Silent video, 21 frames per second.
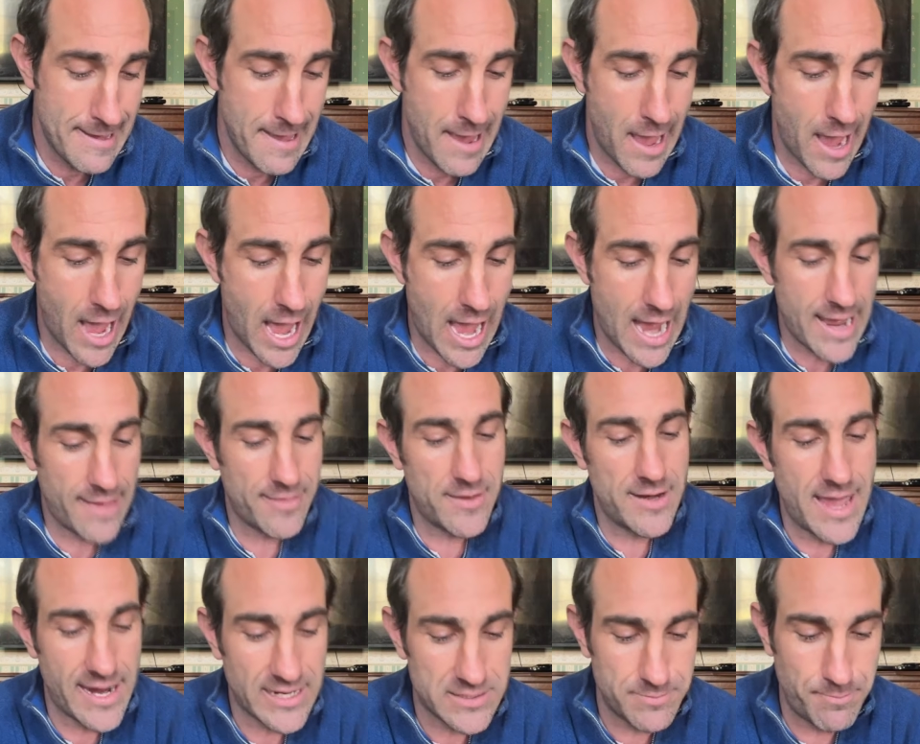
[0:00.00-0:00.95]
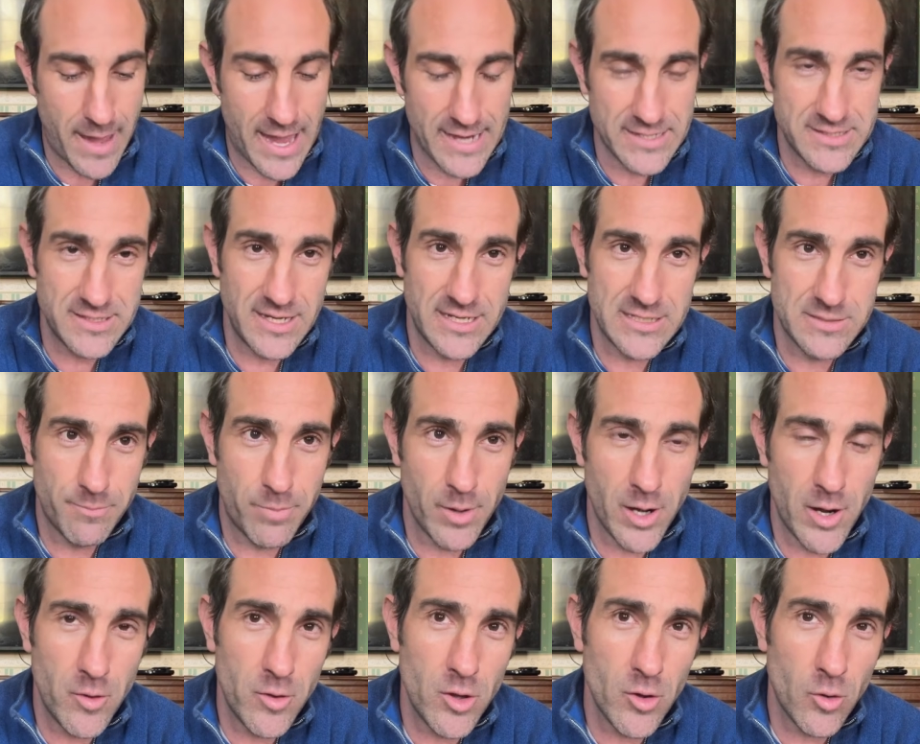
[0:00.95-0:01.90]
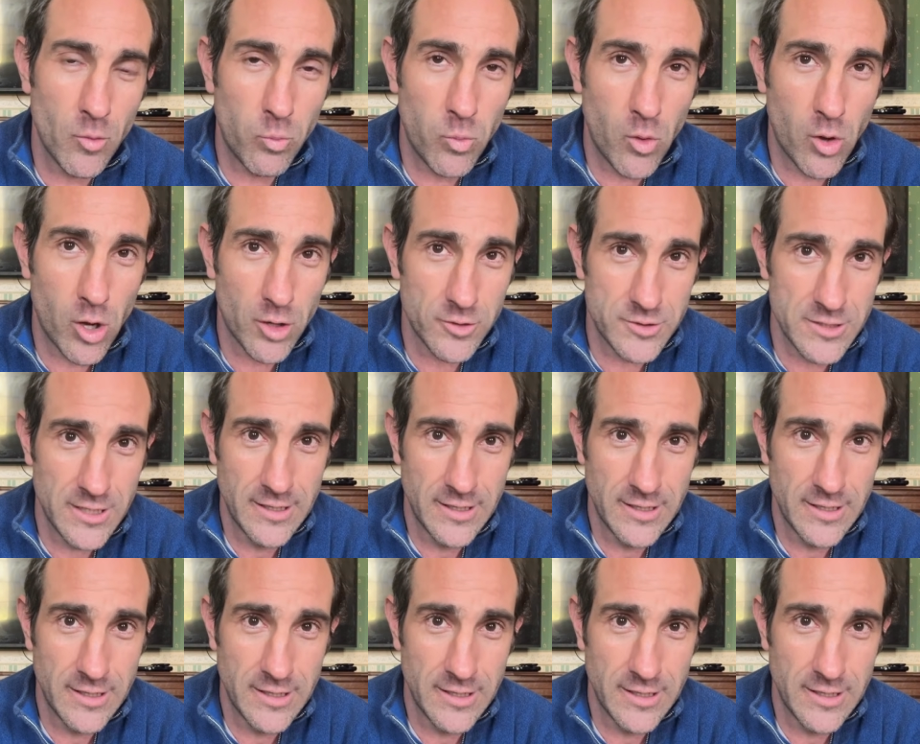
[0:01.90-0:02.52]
And the next best is Blow Your Wad